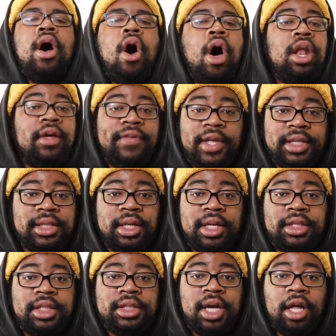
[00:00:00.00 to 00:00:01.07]
All of these
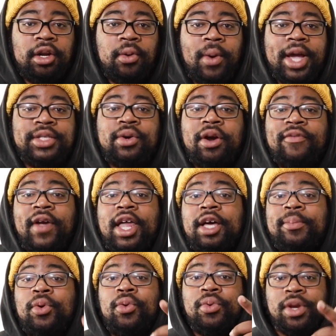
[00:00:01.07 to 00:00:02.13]
delicious colorways are
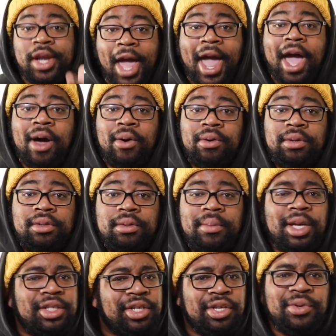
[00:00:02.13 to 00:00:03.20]
available now.
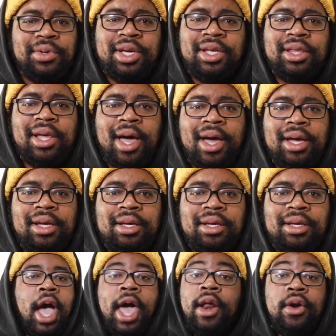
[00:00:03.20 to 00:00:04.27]
Make sure you get that.
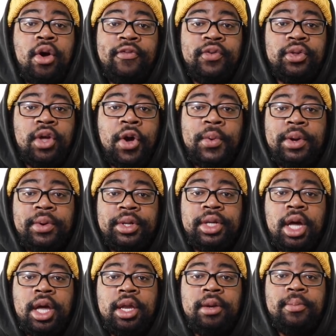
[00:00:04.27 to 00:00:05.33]
I don't know if you thought we were
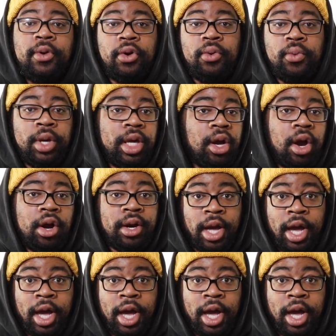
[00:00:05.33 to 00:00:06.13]
done, but we are